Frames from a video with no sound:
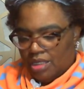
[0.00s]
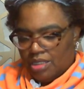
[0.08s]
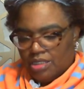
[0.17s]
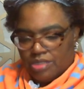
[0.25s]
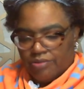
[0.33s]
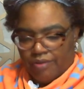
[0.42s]

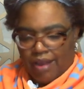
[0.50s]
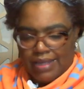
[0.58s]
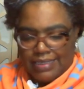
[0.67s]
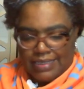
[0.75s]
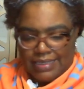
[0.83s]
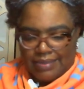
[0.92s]

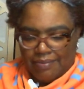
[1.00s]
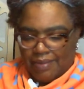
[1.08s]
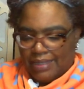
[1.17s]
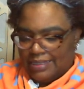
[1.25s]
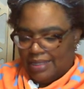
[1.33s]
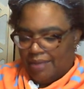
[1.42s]
psoriasis in
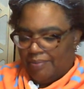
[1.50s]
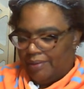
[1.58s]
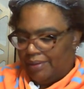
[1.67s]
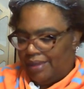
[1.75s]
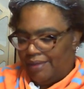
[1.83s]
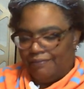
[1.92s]
my scalp. I
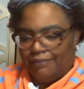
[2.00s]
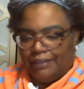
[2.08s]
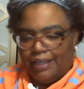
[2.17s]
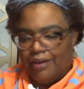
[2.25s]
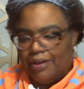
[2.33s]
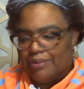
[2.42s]
would have
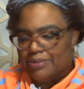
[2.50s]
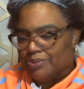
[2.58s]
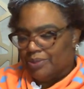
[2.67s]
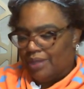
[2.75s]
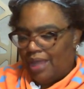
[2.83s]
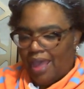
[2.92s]
flare-ups or
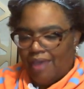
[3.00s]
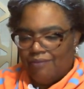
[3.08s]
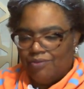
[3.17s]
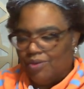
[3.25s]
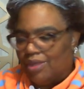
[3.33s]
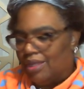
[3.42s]
what have
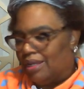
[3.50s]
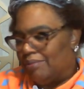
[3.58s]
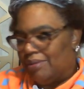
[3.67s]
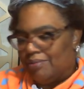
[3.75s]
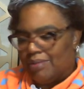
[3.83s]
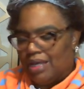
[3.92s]
you, and I
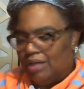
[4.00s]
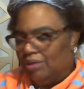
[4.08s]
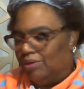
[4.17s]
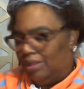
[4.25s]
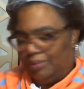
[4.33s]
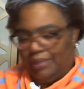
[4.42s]
mean, I
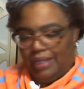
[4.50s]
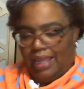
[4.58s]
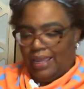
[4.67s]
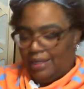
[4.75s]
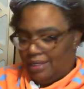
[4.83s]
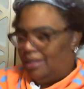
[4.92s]
would
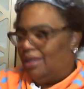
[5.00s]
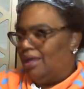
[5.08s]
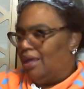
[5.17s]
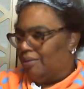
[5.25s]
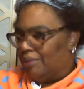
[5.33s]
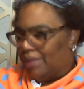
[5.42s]
hate it.
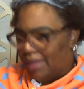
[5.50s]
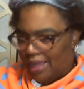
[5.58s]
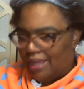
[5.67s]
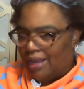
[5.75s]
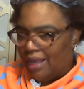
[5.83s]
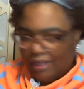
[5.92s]
I would hate it.
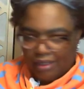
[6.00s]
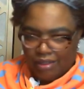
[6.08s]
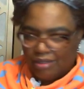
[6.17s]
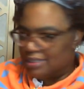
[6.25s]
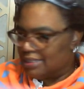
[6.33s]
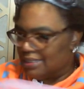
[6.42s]
And I can
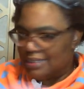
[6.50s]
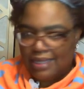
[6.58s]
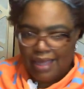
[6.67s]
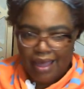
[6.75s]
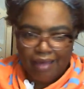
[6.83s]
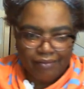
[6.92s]
honestly
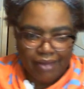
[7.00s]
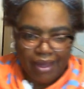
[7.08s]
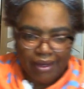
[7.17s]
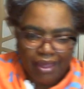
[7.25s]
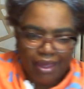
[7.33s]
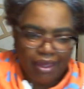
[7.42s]
say I have
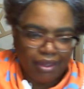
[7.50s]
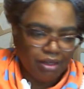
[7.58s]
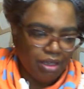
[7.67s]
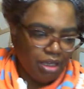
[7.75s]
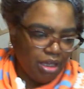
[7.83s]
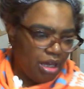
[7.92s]
not had
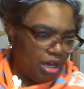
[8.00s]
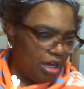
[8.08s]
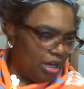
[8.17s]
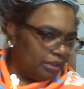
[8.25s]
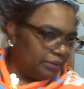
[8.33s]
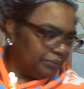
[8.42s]

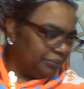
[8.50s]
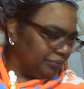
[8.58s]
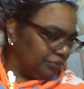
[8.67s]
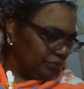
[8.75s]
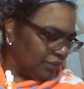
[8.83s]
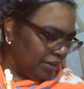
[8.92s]

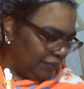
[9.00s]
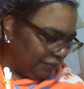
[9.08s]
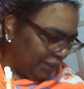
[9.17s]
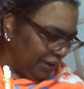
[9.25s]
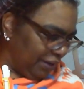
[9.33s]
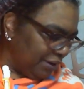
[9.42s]
a
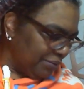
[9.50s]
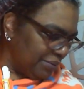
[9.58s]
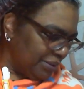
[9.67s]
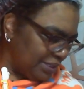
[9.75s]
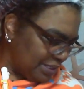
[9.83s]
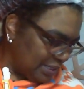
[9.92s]
flare-up
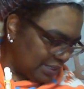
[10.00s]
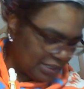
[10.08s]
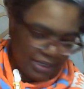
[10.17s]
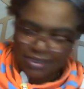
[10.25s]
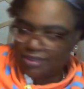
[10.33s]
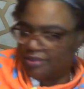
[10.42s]

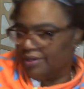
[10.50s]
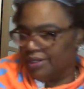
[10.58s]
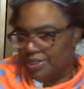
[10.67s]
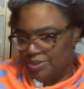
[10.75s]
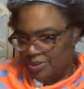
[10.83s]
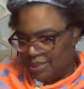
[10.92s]
since I
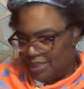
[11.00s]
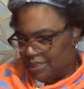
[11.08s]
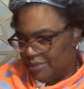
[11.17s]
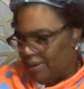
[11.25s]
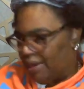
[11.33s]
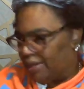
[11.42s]
started using
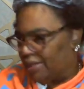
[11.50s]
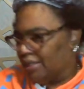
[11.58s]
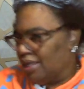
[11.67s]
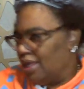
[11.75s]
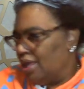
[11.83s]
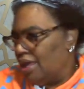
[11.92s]
this product.
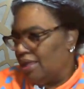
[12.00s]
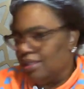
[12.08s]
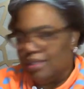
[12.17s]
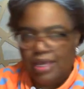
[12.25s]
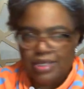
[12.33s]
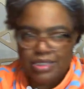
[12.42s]

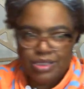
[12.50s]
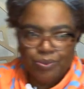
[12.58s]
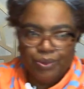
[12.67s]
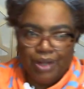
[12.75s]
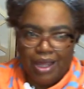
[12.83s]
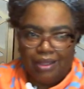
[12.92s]
And that's
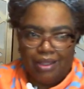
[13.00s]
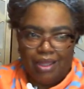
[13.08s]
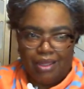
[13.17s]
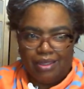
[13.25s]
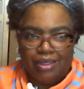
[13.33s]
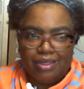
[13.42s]
what I
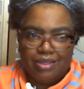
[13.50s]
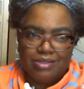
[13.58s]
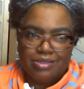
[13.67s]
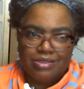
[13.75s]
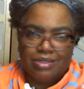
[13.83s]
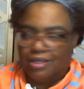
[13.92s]
like.
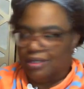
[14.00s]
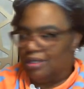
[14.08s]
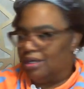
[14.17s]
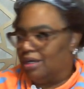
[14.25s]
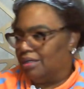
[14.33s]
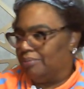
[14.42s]
It's the
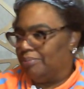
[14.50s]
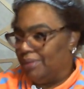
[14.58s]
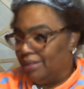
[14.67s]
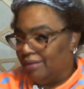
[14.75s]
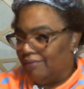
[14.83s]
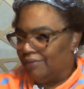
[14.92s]

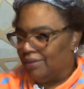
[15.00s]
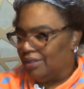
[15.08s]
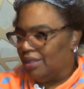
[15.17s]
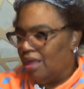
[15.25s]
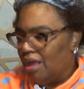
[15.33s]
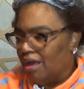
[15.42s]
benefit
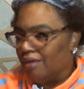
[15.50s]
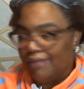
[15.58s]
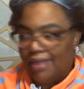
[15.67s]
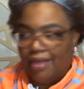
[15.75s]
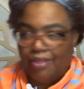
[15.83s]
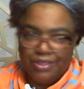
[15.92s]
of a
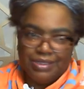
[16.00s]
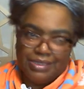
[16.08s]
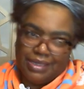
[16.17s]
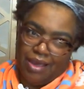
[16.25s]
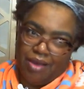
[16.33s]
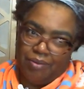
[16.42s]
healthy
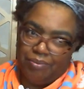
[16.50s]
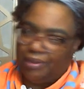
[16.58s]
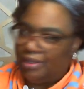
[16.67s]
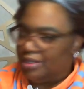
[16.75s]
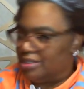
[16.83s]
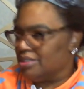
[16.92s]
scalp,
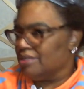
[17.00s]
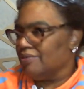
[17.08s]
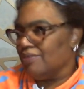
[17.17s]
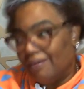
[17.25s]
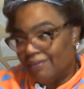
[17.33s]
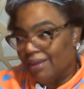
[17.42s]
because if
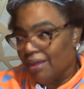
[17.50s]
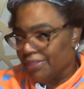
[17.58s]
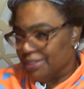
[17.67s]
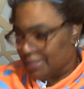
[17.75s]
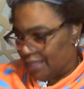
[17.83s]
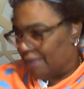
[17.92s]
you have a
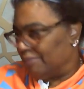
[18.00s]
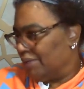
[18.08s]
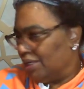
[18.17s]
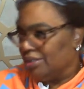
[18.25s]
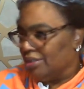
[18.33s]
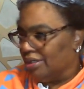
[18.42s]
healthy scalp,
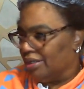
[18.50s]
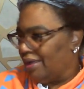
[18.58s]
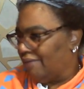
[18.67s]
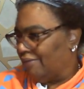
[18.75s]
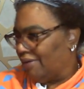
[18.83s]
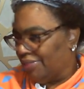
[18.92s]
you're gonna
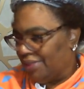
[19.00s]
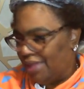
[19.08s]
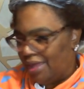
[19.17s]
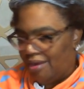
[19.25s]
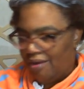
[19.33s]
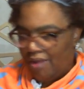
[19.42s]
have healthy
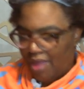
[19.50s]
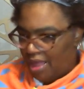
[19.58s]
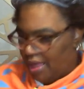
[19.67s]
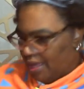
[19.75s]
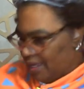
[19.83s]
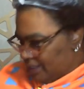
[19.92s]
hair.
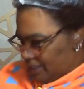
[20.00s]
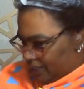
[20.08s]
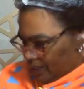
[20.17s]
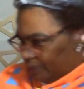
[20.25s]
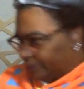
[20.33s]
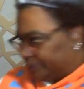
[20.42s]
And
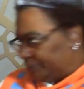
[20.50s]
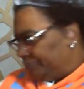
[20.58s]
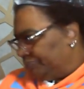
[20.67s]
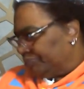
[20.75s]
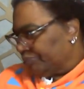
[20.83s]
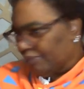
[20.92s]
so
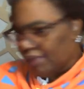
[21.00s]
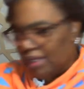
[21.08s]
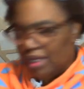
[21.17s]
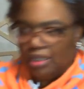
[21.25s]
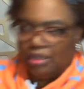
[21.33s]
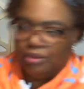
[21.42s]

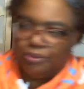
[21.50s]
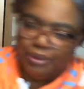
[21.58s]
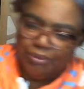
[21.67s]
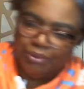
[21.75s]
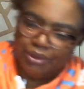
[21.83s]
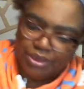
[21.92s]
what
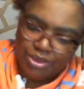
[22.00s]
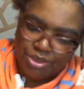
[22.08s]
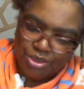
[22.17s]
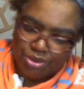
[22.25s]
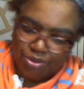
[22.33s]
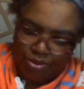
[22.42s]
I'm gonna
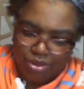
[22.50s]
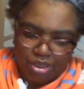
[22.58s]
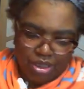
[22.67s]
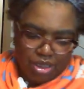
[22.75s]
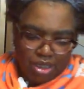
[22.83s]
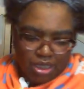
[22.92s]
do,
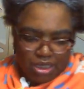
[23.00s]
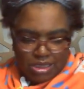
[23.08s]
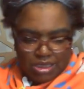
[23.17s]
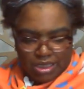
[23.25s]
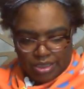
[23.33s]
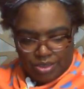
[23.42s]
I guess
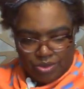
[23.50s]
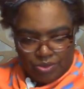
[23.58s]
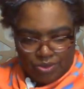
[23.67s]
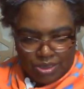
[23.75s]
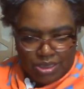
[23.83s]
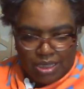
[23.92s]
I could
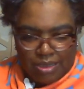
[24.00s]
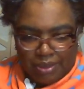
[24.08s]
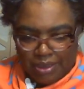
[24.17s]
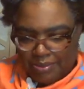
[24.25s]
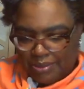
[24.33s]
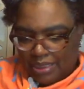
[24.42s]
use the same
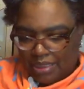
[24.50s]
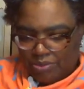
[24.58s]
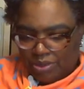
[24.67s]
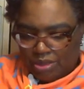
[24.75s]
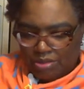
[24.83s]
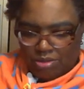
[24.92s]
clips that
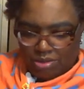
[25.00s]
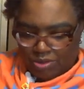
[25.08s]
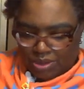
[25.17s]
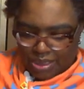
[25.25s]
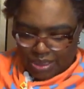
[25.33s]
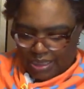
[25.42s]
well, no,
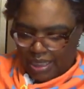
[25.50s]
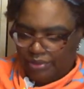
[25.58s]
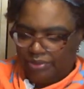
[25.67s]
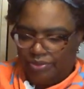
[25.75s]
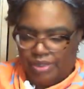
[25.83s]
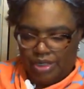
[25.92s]
because it's got
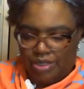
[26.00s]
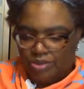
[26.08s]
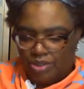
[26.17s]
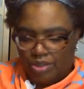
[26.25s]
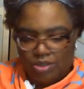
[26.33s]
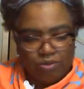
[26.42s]
little
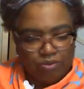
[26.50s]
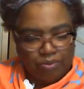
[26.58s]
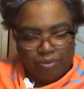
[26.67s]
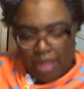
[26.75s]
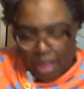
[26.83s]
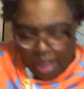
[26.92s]
hairs on
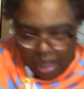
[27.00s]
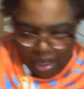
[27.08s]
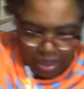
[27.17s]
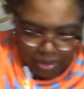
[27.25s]
it.